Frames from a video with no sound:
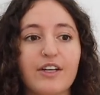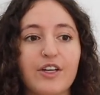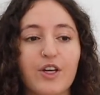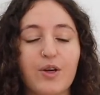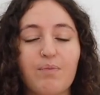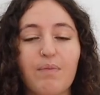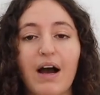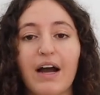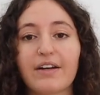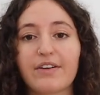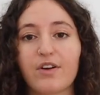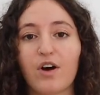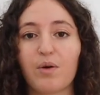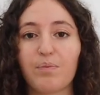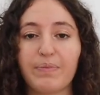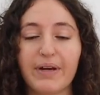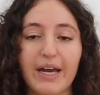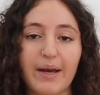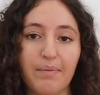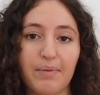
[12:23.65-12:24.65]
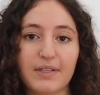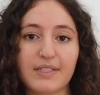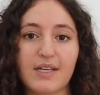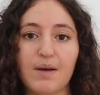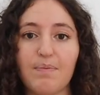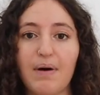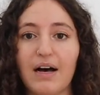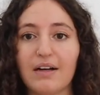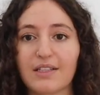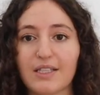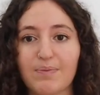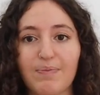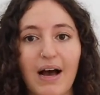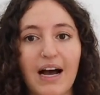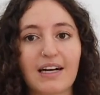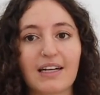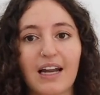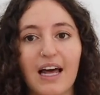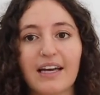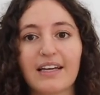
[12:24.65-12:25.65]
You might not be able to bounce
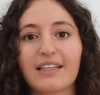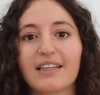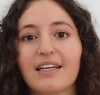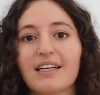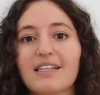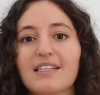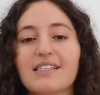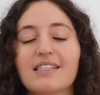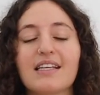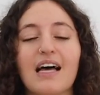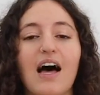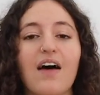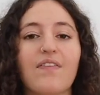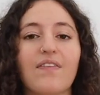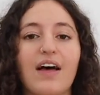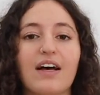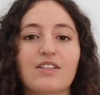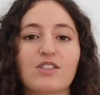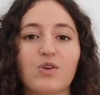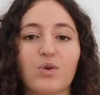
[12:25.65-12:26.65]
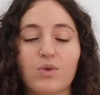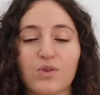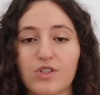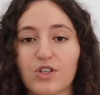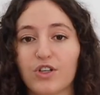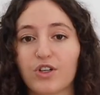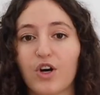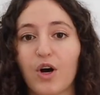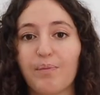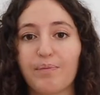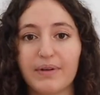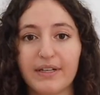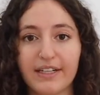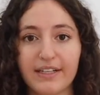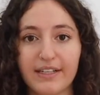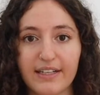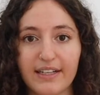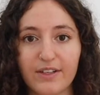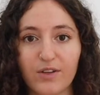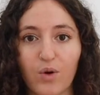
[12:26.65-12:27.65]
back like this, and that's also
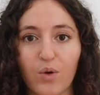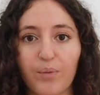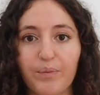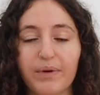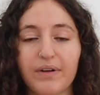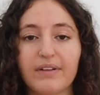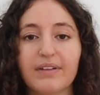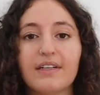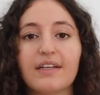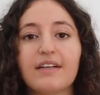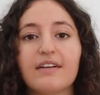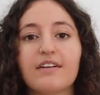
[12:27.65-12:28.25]
completely normal.